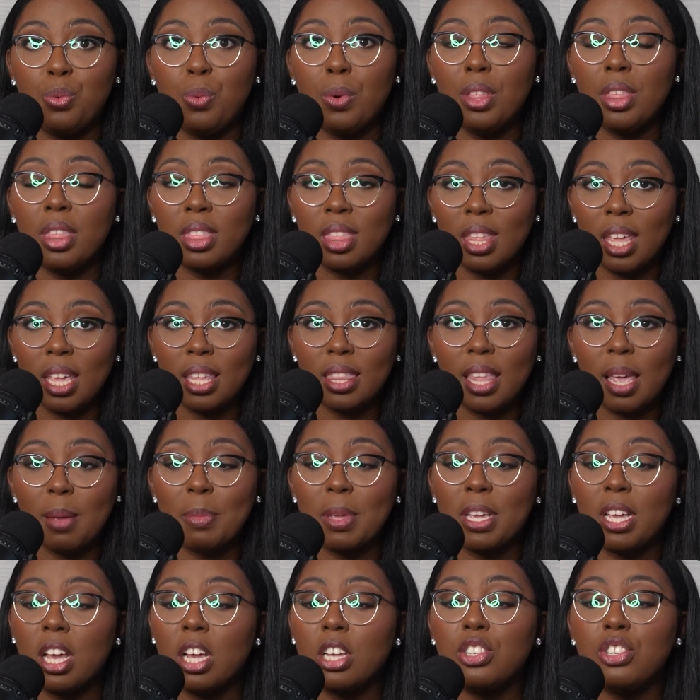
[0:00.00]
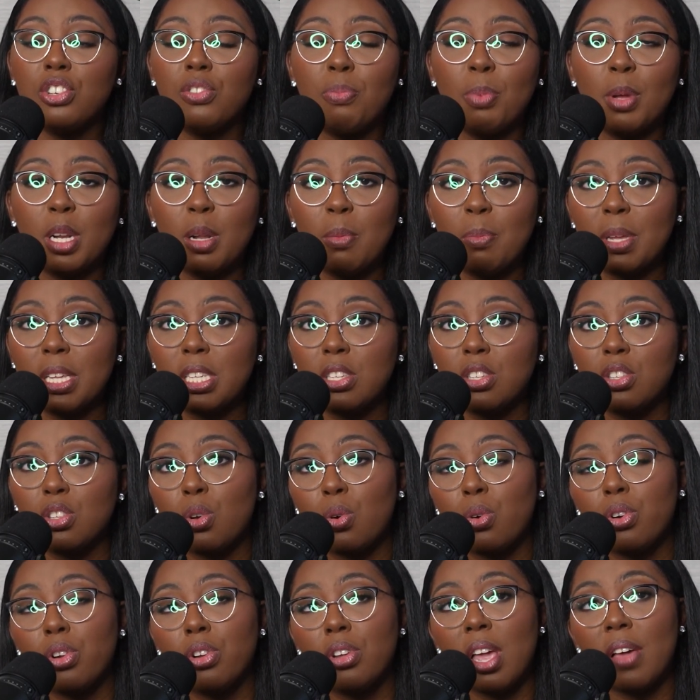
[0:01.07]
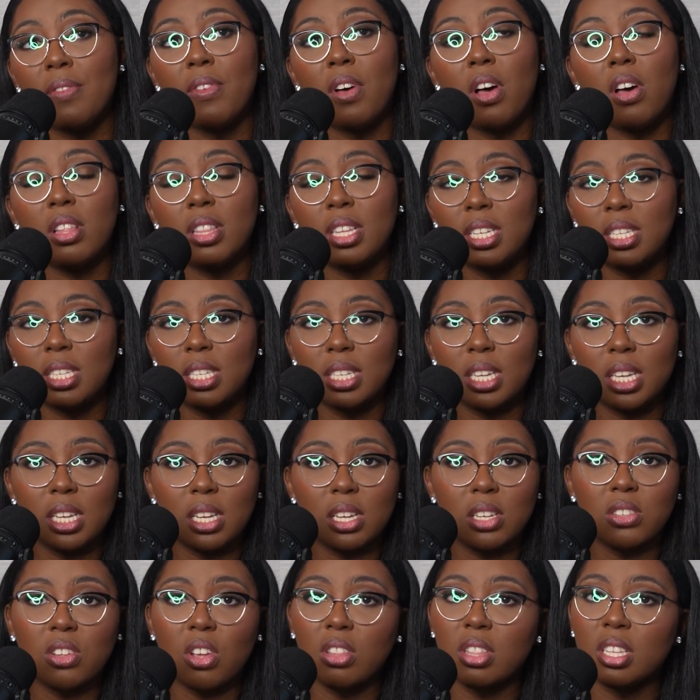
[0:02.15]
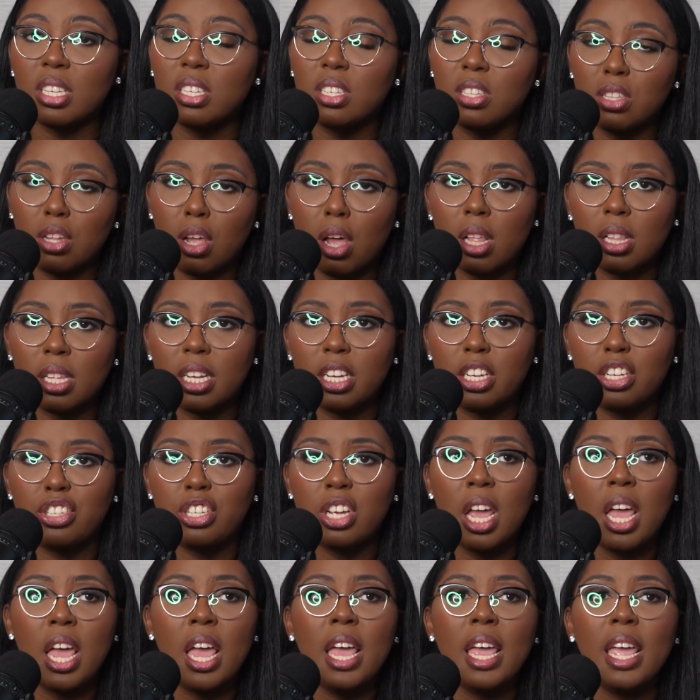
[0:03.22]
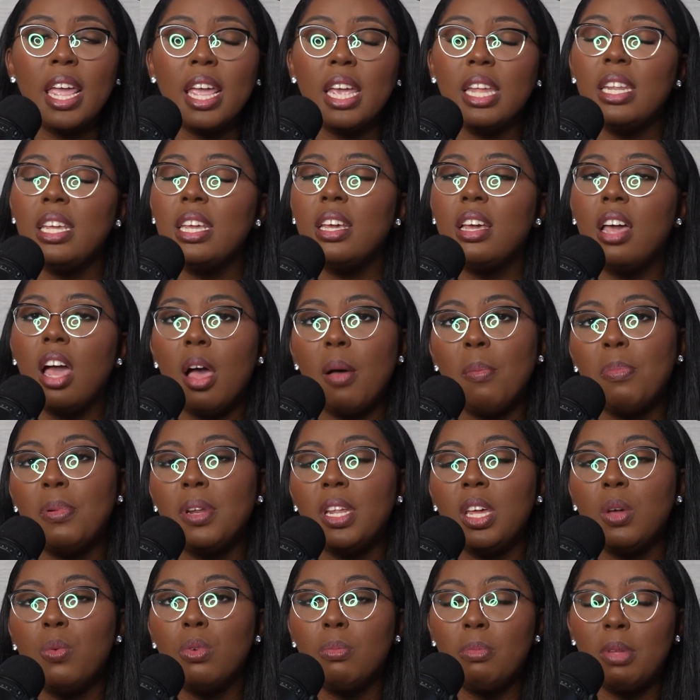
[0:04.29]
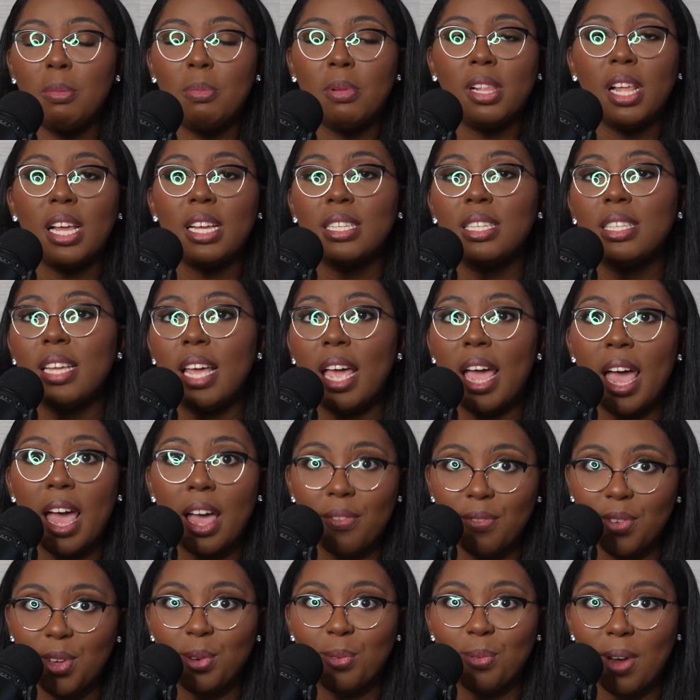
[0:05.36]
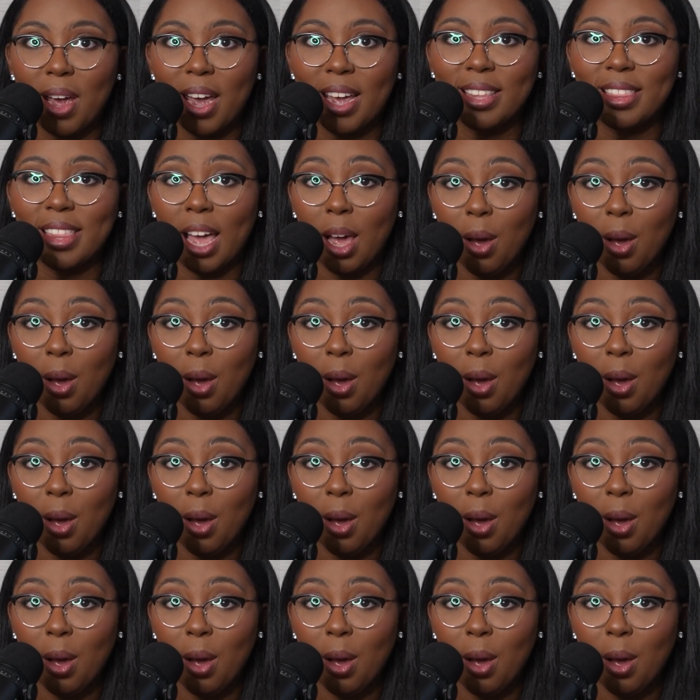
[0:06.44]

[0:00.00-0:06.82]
You would think that because you've been a business owner, you have all these skills, all this knowledge, any company would be blessed to have you, right?